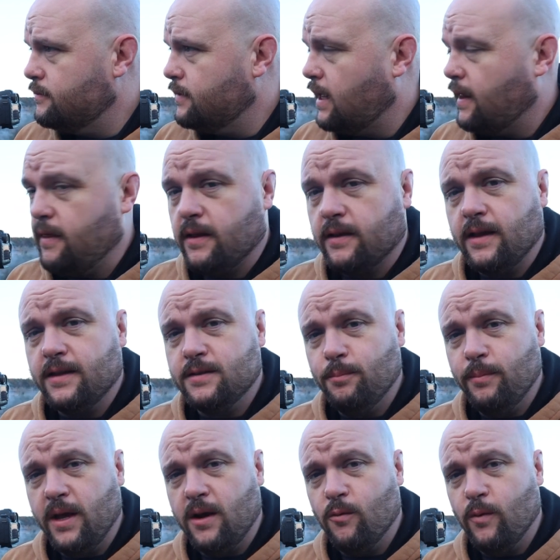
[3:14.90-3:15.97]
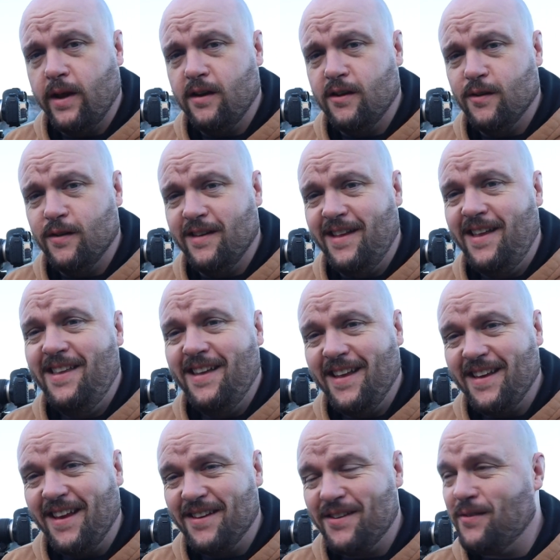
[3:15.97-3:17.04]
I think that's a better way to do it.
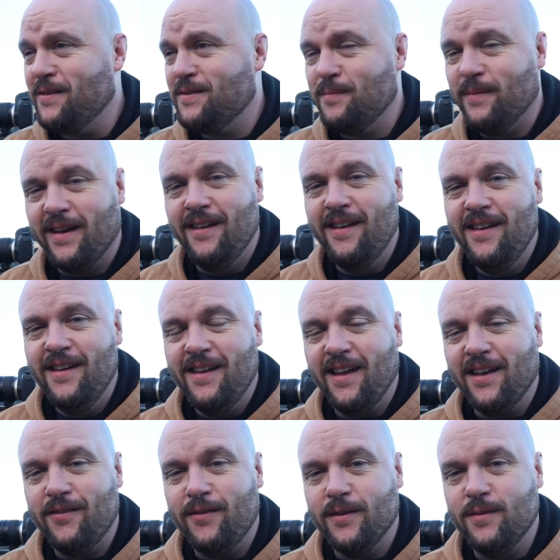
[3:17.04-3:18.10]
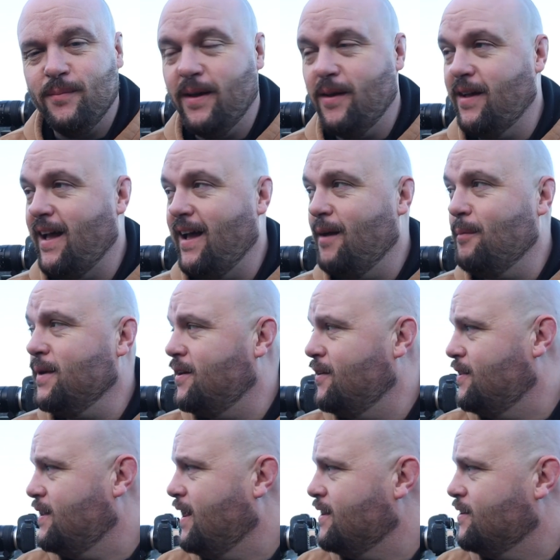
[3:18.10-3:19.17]
I trust my eye
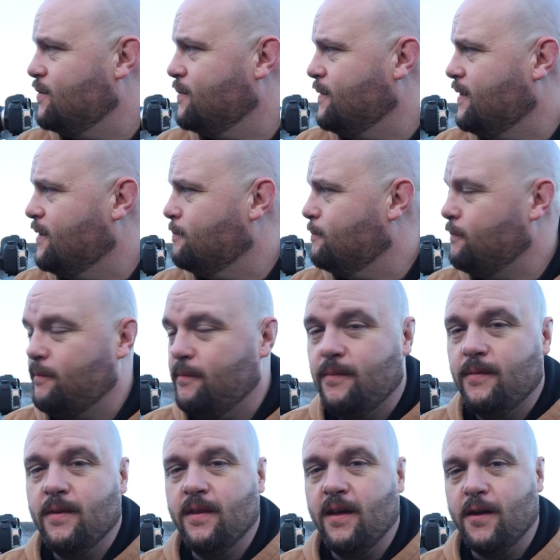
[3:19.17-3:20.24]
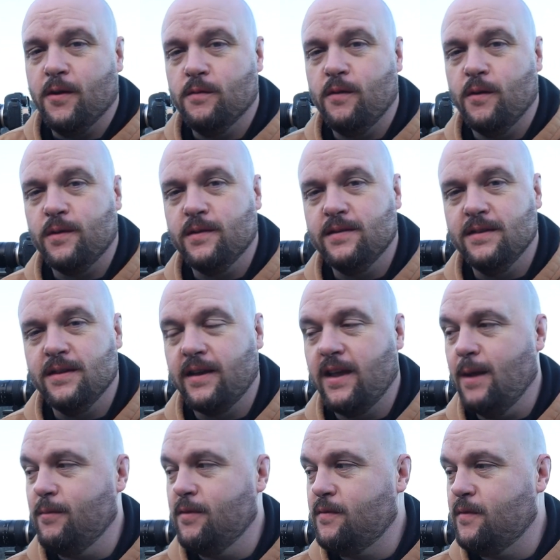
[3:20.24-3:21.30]
better than I do the autofocus in the
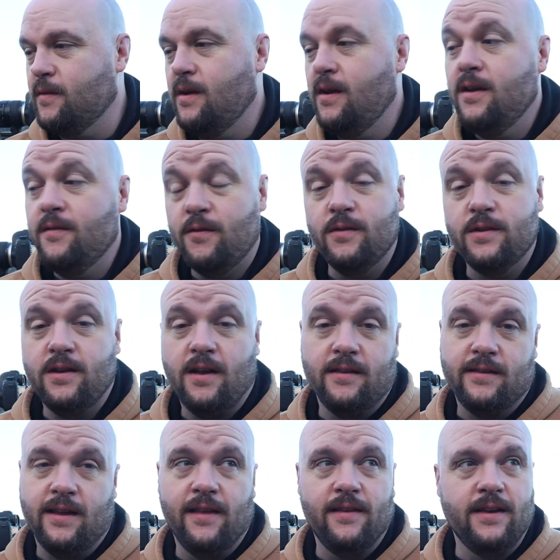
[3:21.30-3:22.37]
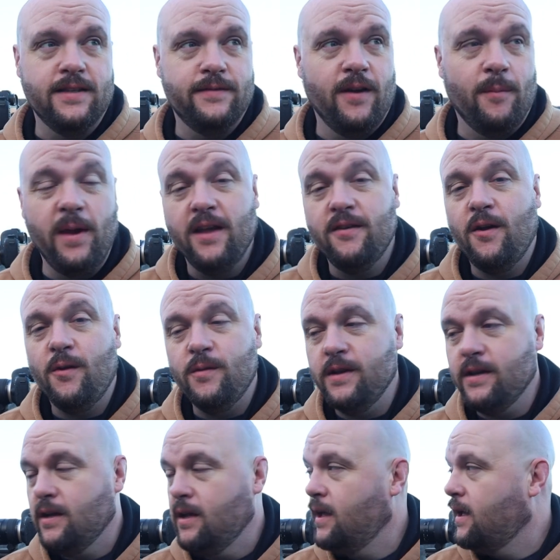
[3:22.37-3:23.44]
camera for shots like these. If I'm hand
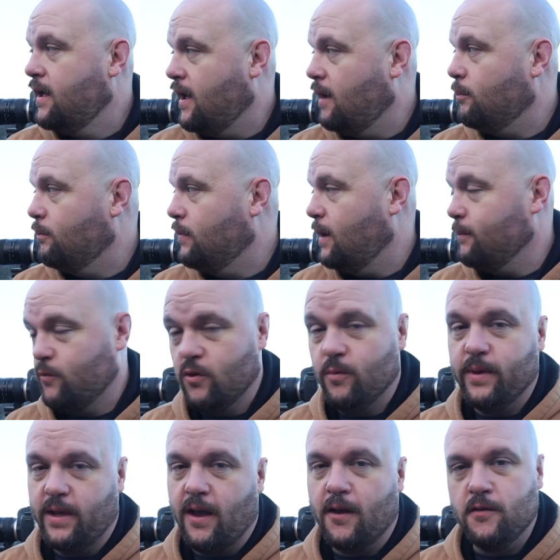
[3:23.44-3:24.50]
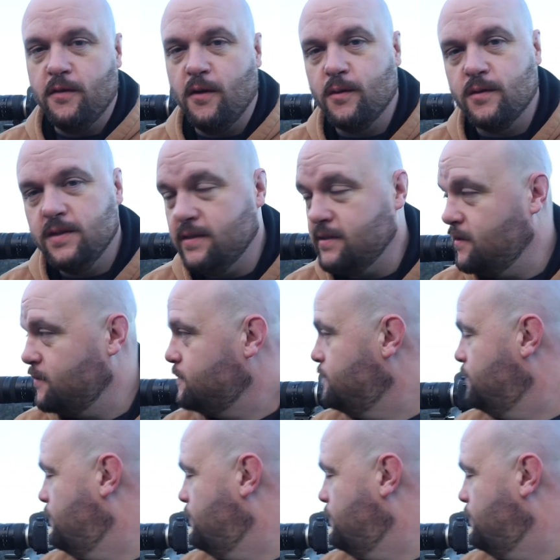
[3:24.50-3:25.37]
holding, I'm going to be autofocusing though.